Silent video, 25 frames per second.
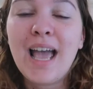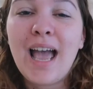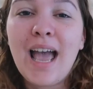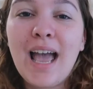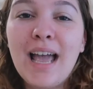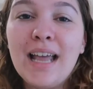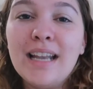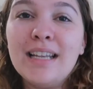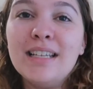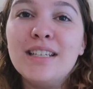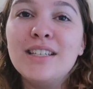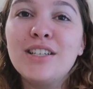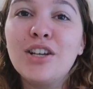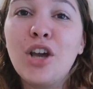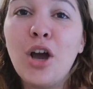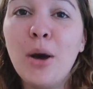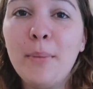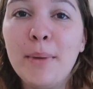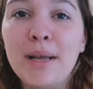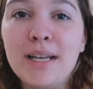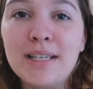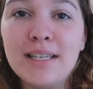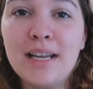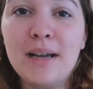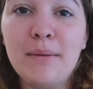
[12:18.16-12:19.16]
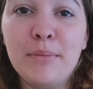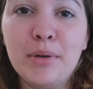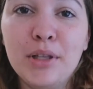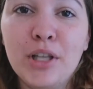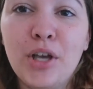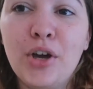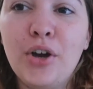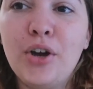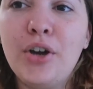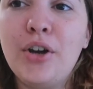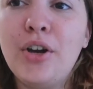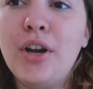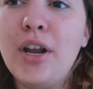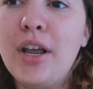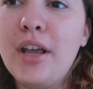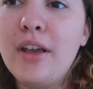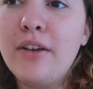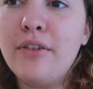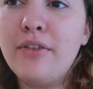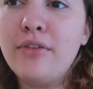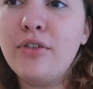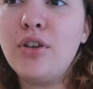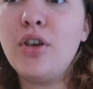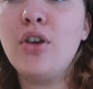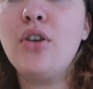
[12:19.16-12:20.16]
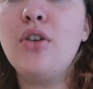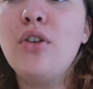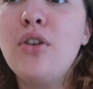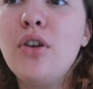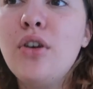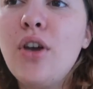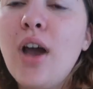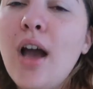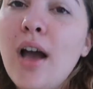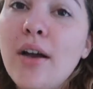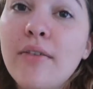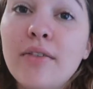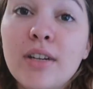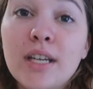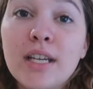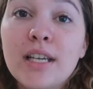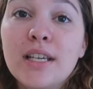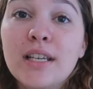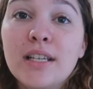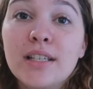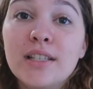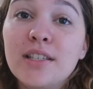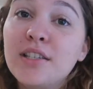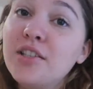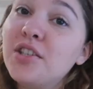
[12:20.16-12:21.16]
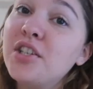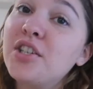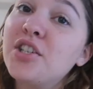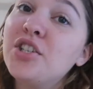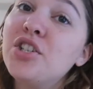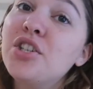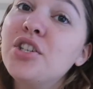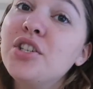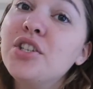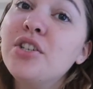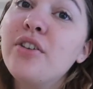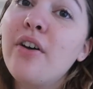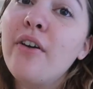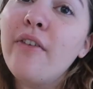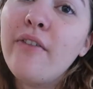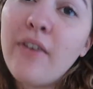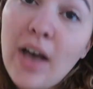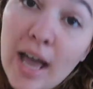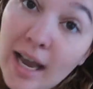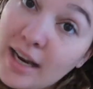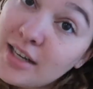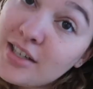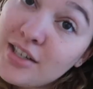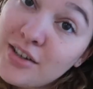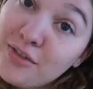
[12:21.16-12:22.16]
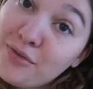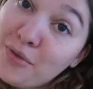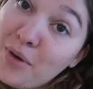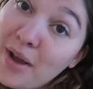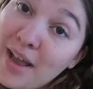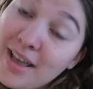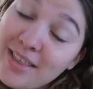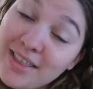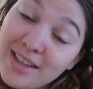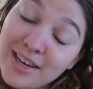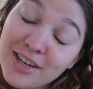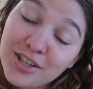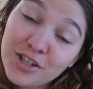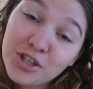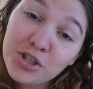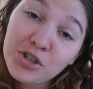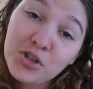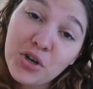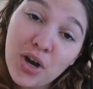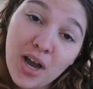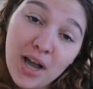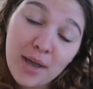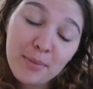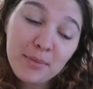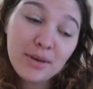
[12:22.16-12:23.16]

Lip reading: and comment down below if you have any suggestions of activewear that I should try,